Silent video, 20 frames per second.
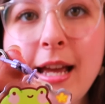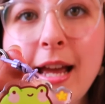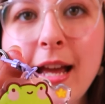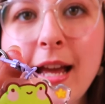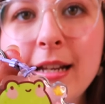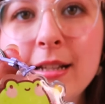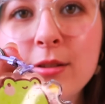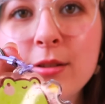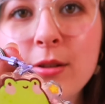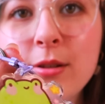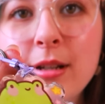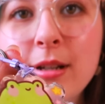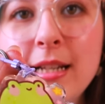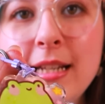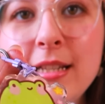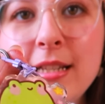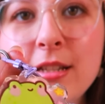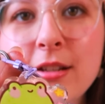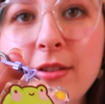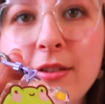And it's got
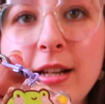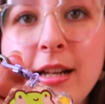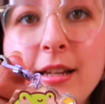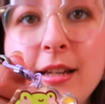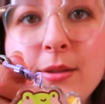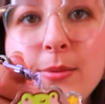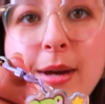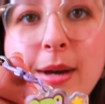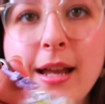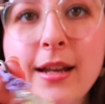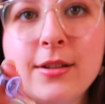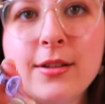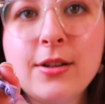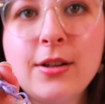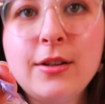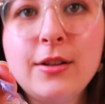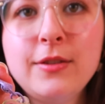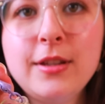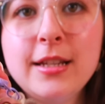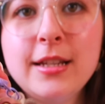glitter in it as well, I
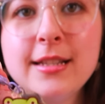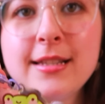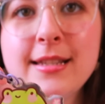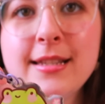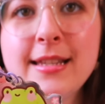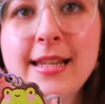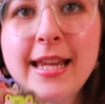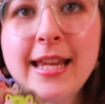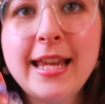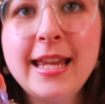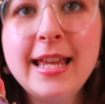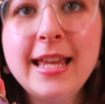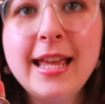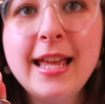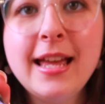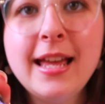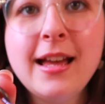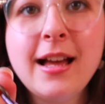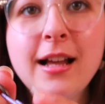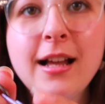don't know if you can see.
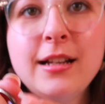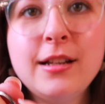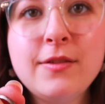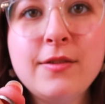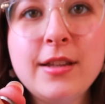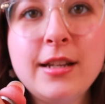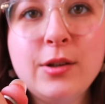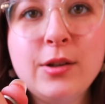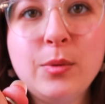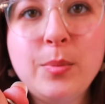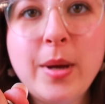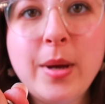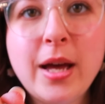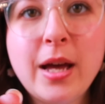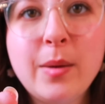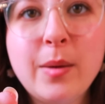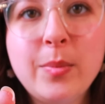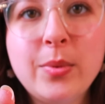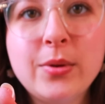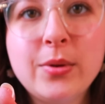I love the little
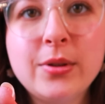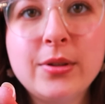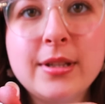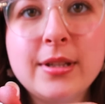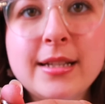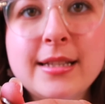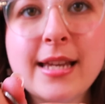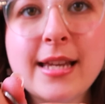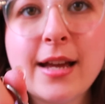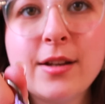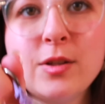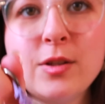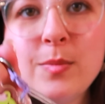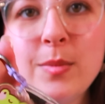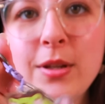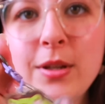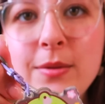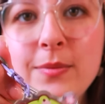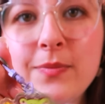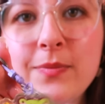purple
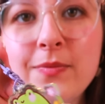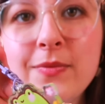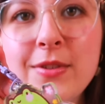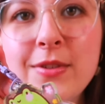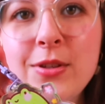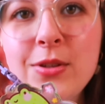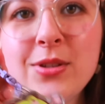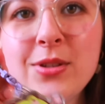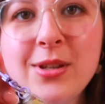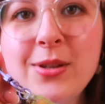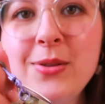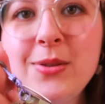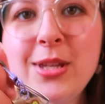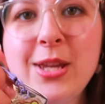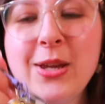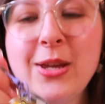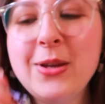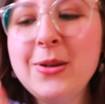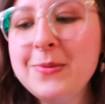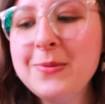attachment. So
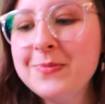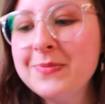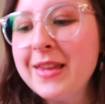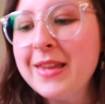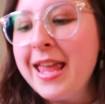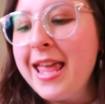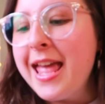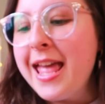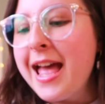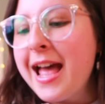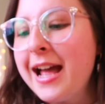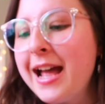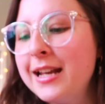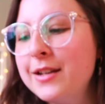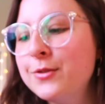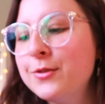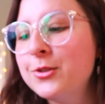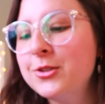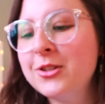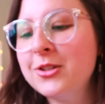cute. And
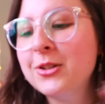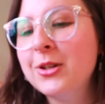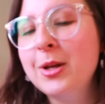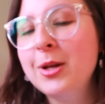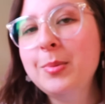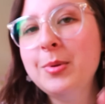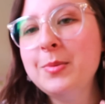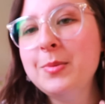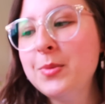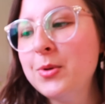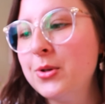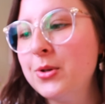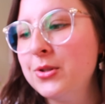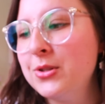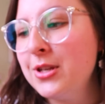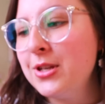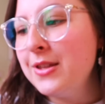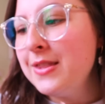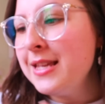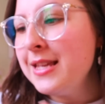I've ordered a couple more.
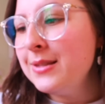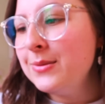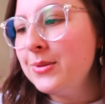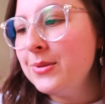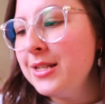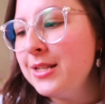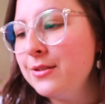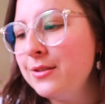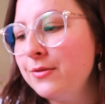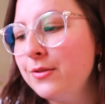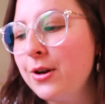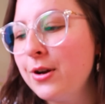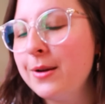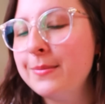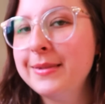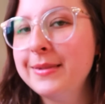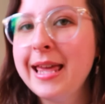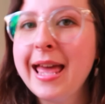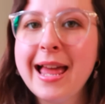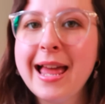So this one is
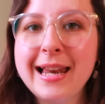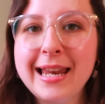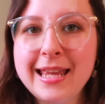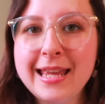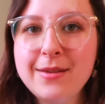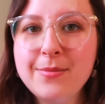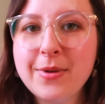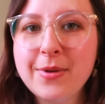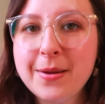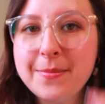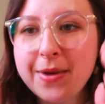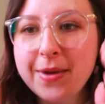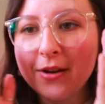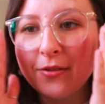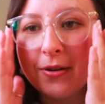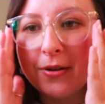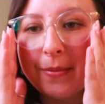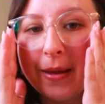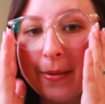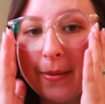from Kelly by
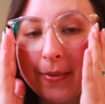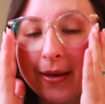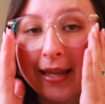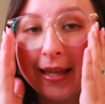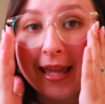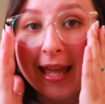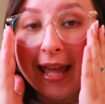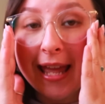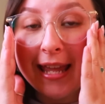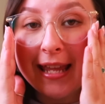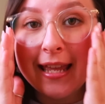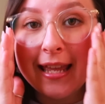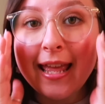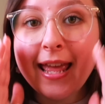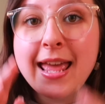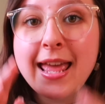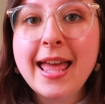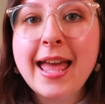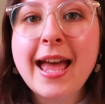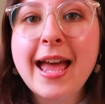Macrame by Kay.
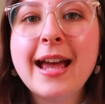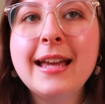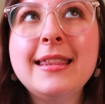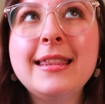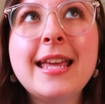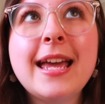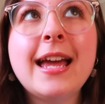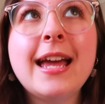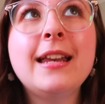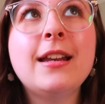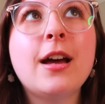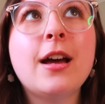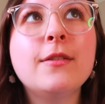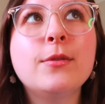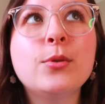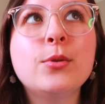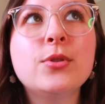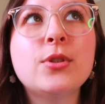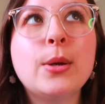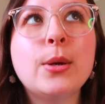And then I've
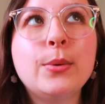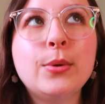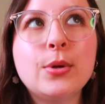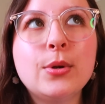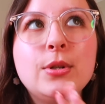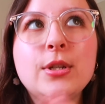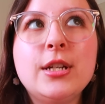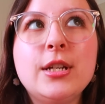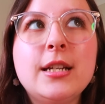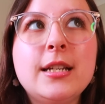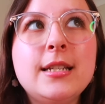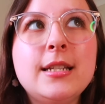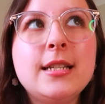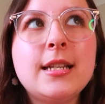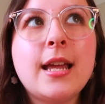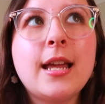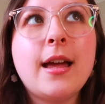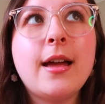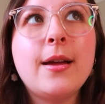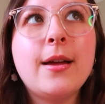also ordered
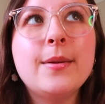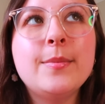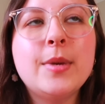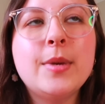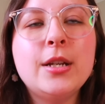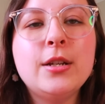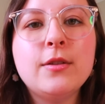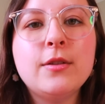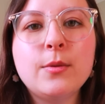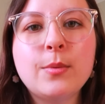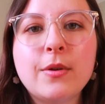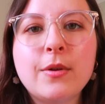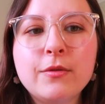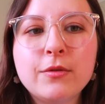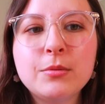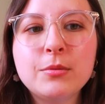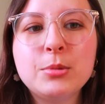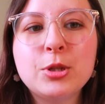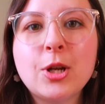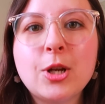another one
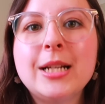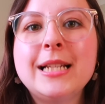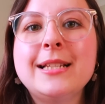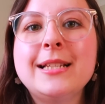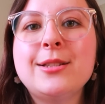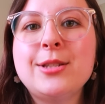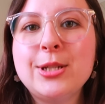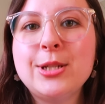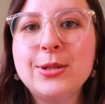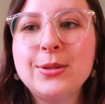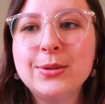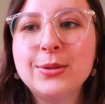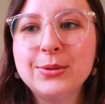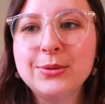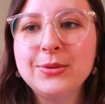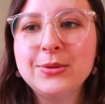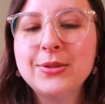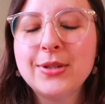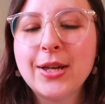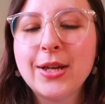from Dolly's
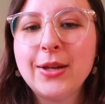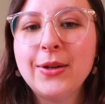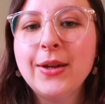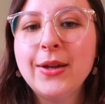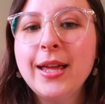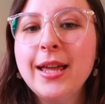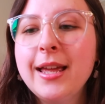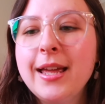Doodle. So